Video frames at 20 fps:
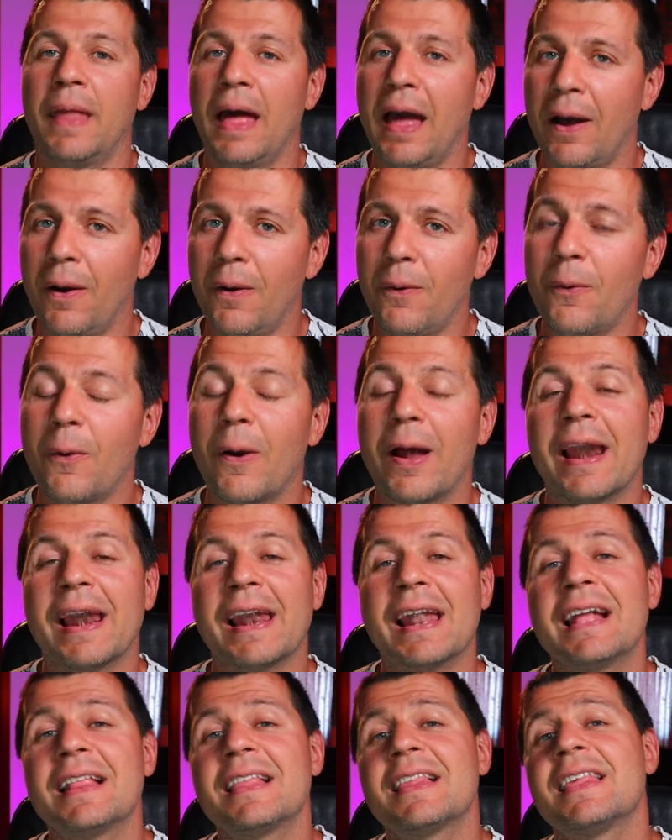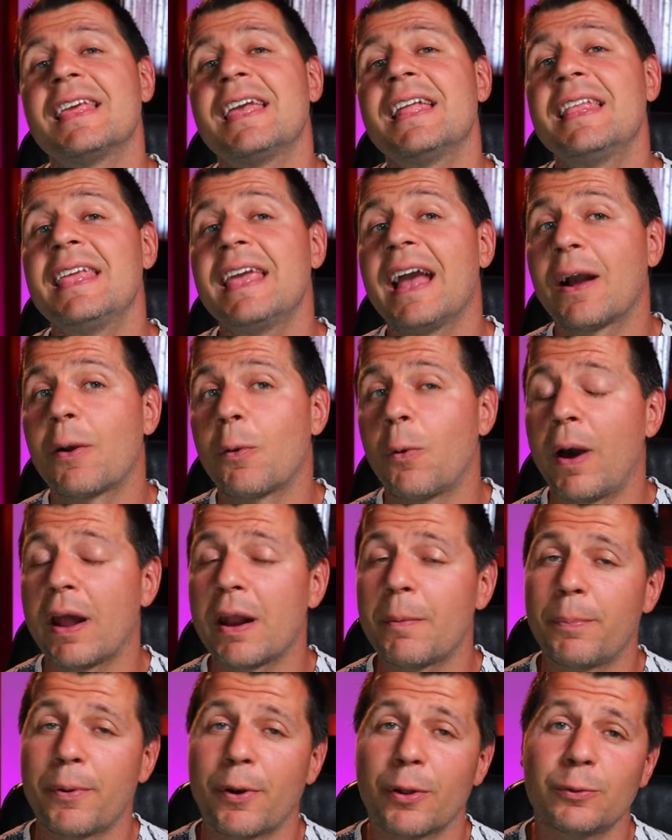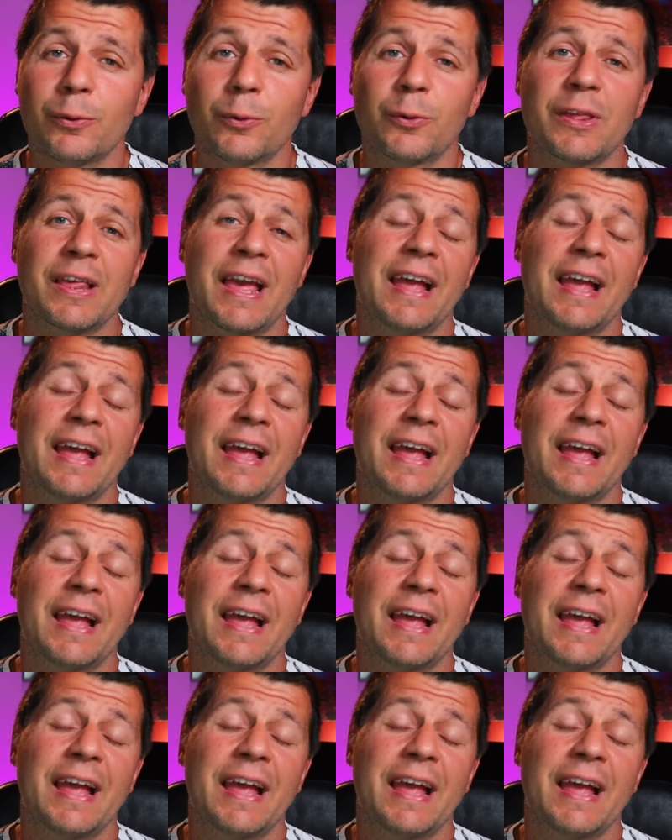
Now, let's see the Aqara products